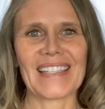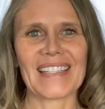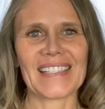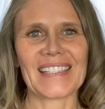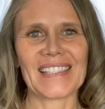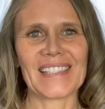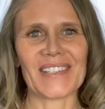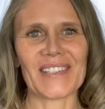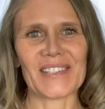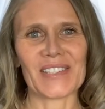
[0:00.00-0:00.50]

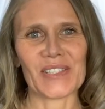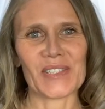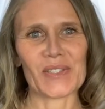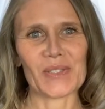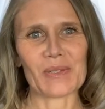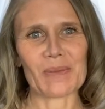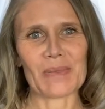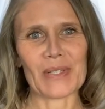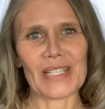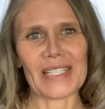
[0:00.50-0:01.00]
So it's a
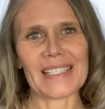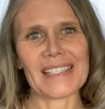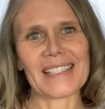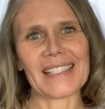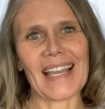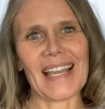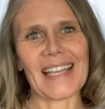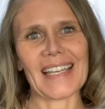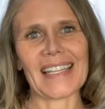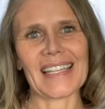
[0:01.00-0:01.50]
super
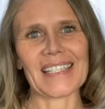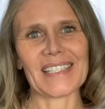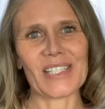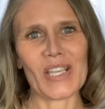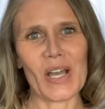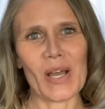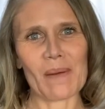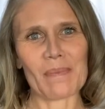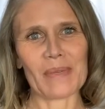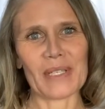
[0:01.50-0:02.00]
exciting
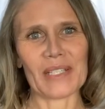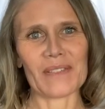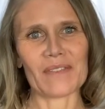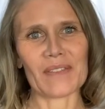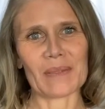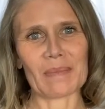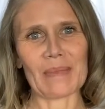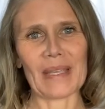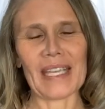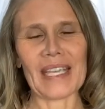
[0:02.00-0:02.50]
topic for
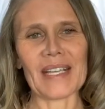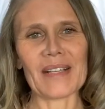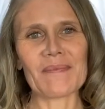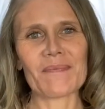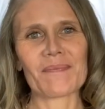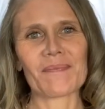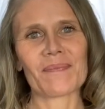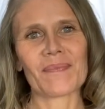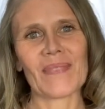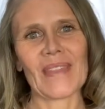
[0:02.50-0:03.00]
me.
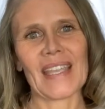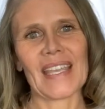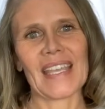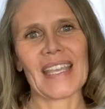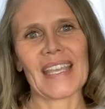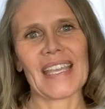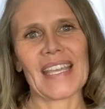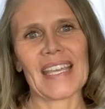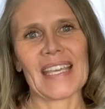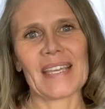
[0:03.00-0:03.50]

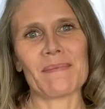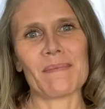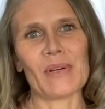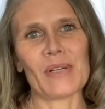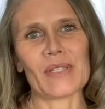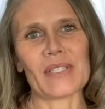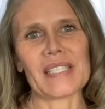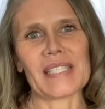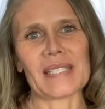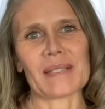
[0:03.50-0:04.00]

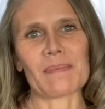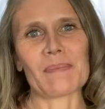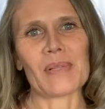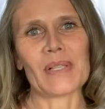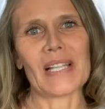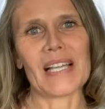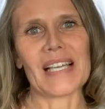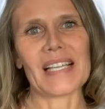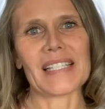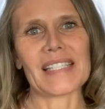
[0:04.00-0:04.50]
Holistic
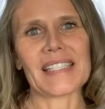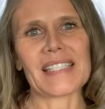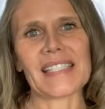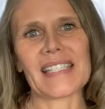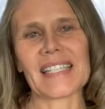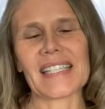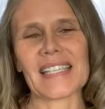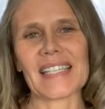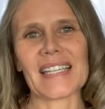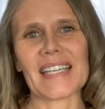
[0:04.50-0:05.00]
Plus
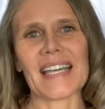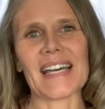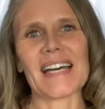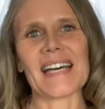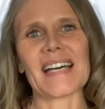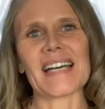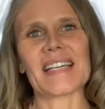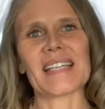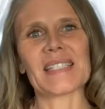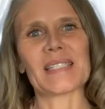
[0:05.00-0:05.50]

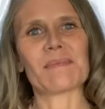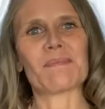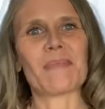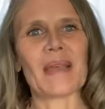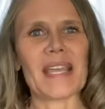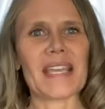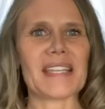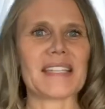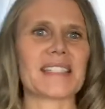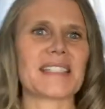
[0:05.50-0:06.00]
is
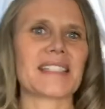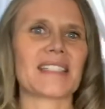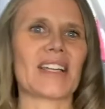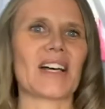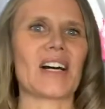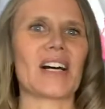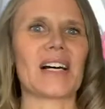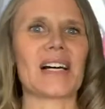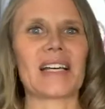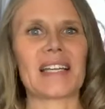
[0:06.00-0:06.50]
based
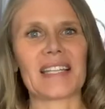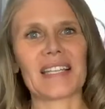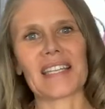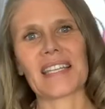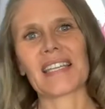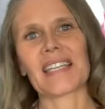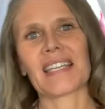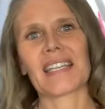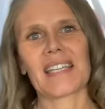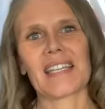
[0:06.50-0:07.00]
on
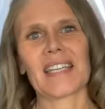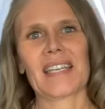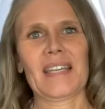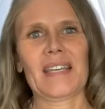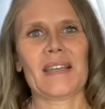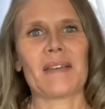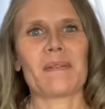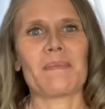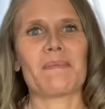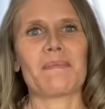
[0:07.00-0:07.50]

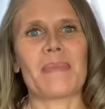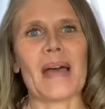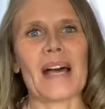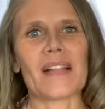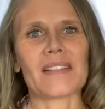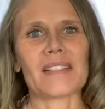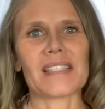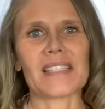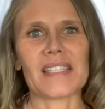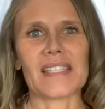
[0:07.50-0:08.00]

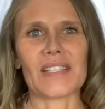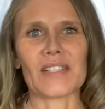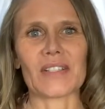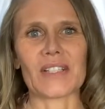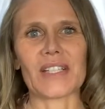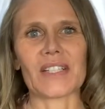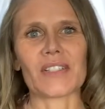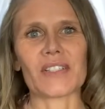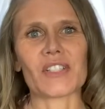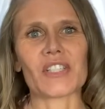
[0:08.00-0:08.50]
balancing your
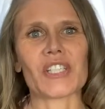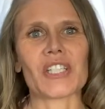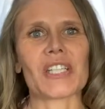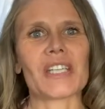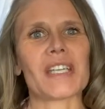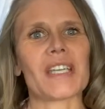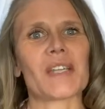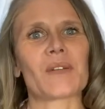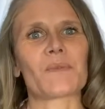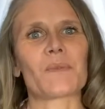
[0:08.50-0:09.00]

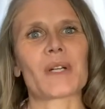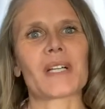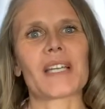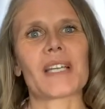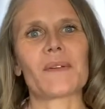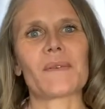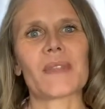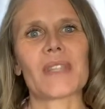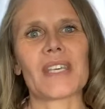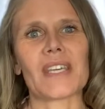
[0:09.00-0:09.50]
energy and working
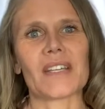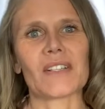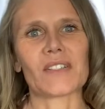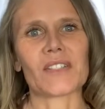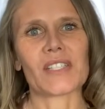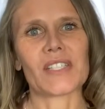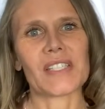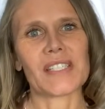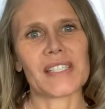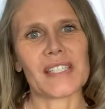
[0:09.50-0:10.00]
with the
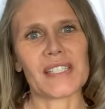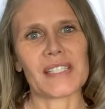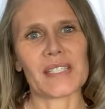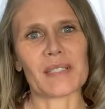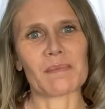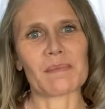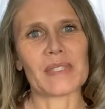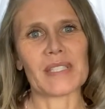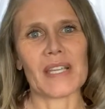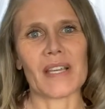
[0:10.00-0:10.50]
energy
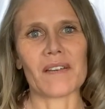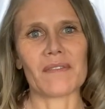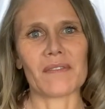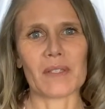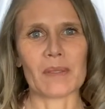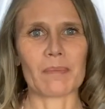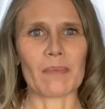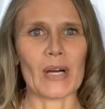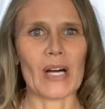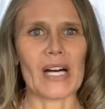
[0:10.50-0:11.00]
systems of your
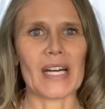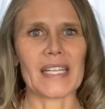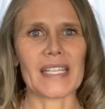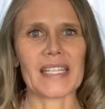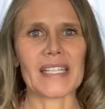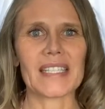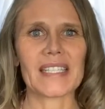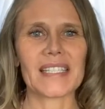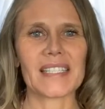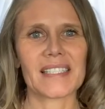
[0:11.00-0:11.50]

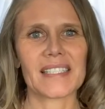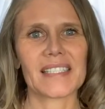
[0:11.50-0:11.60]
body.